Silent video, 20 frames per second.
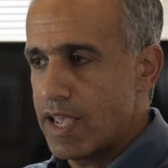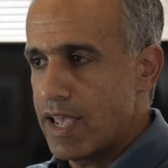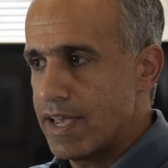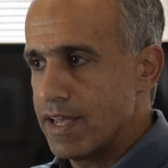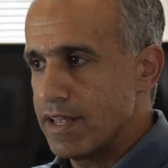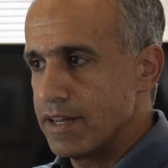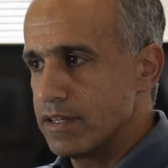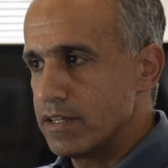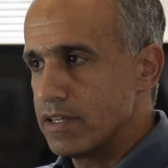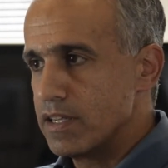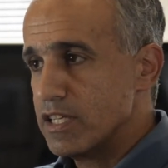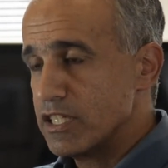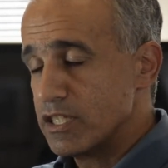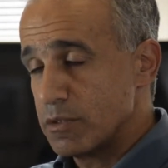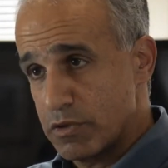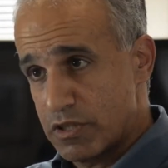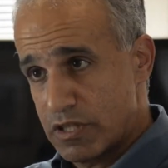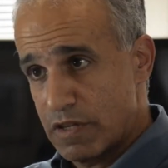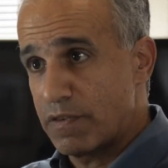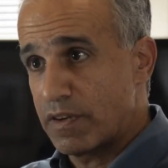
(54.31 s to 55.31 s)
and
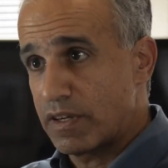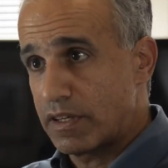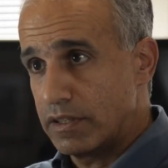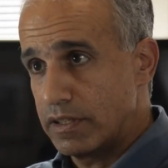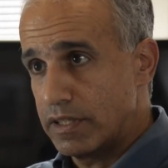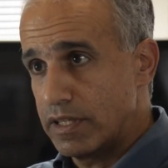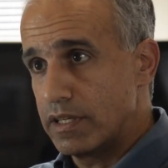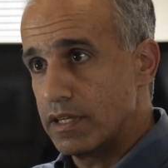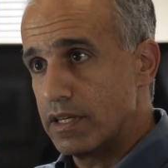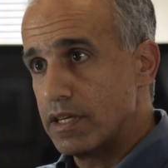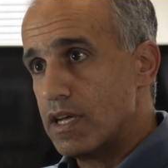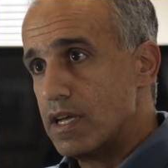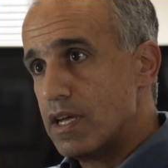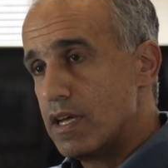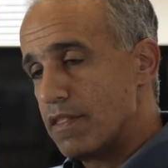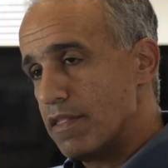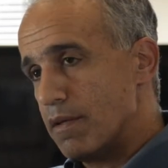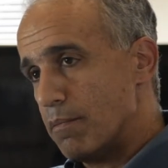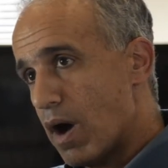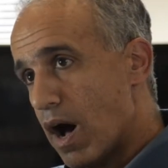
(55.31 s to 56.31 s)
specifically
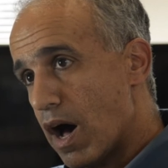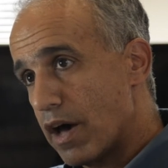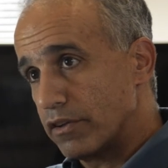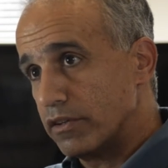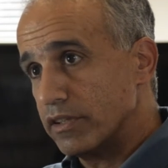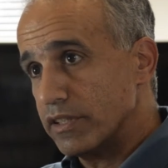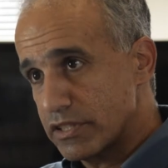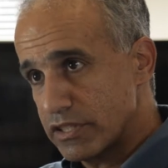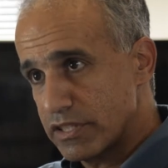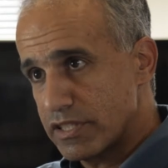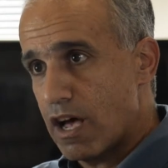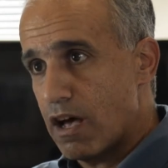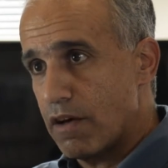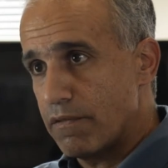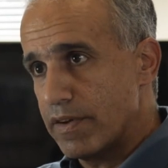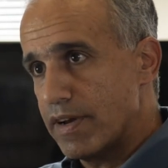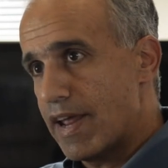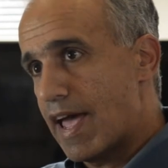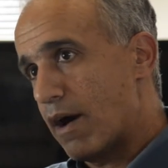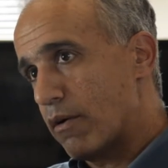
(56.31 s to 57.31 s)
the model
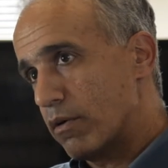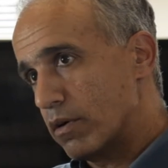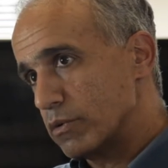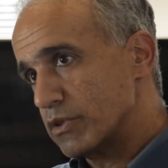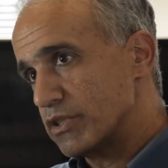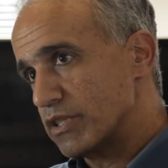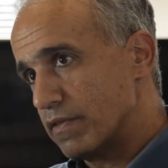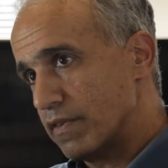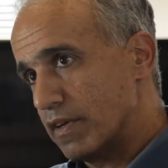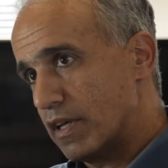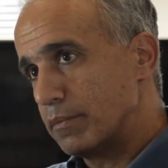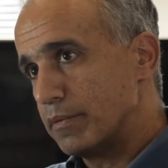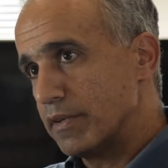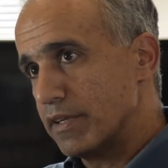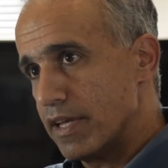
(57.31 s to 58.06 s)
itself and how it was developed,